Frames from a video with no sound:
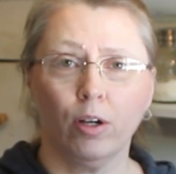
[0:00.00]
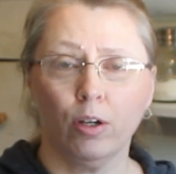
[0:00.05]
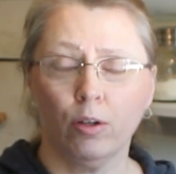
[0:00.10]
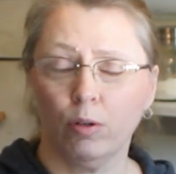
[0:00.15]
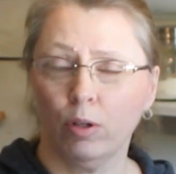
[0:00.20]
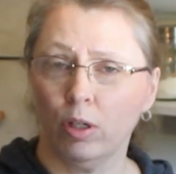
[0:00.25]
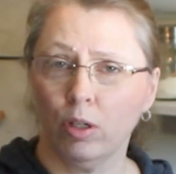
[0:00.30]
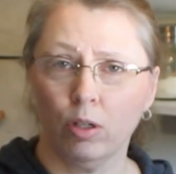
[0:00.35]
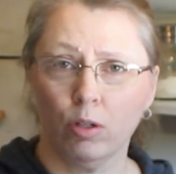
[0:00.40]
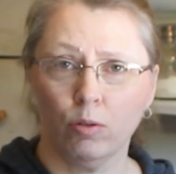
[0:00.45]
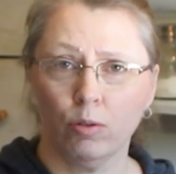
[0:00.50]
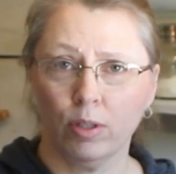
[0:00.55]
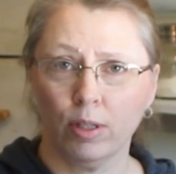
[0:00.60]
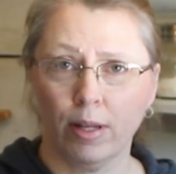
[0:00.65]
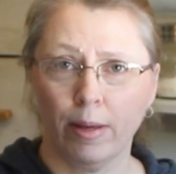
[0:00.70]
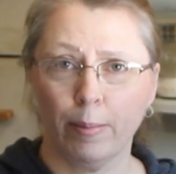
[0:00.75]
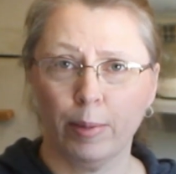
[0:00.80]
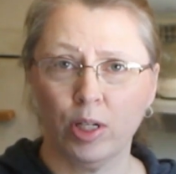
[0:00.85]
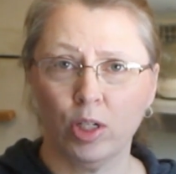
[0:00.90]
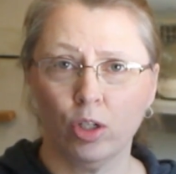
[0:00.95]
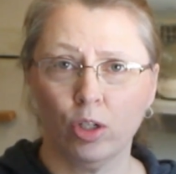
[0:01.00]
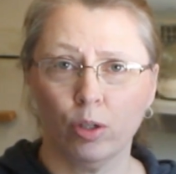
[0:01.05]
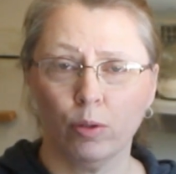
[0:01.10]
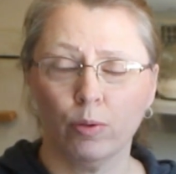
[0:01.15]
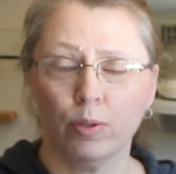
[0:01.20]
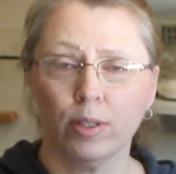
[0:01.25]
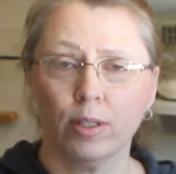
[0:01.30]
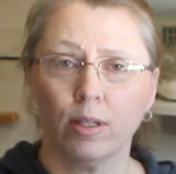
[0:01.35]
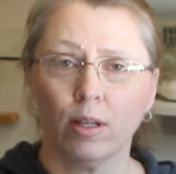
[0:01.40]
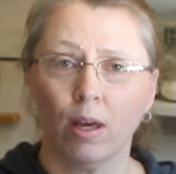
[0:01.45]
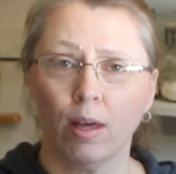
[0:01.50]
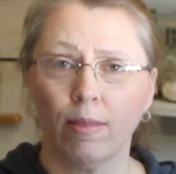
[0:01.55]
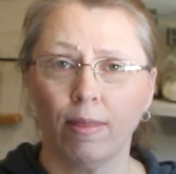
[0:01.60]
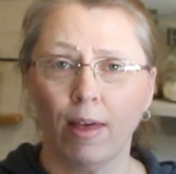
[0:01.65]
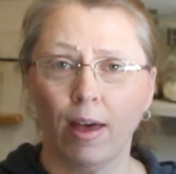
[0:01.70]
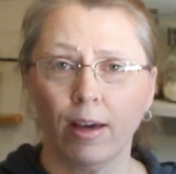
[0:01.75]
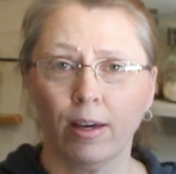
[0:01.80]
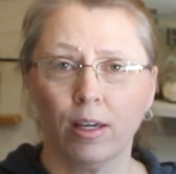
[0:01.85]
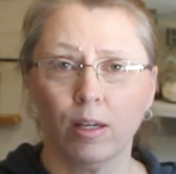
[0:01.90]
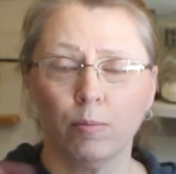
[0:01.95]
you can use lemon juice, and
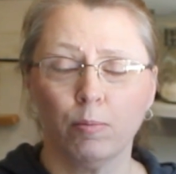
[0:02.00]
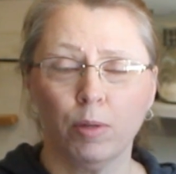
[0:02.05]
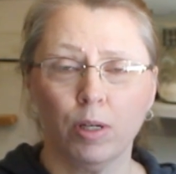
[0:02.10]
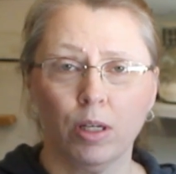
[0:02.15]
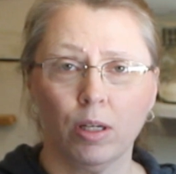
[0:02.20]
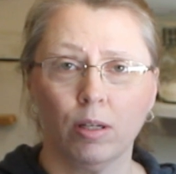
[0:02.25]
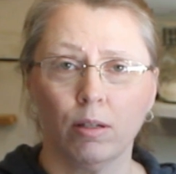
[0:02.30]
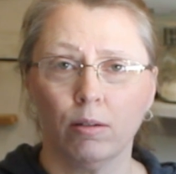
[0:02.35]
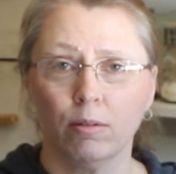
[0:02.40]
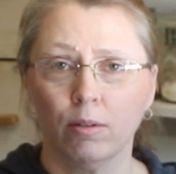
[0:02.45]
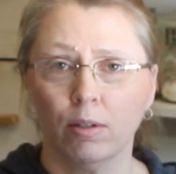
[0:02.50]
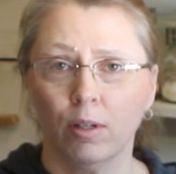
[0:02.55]
that can be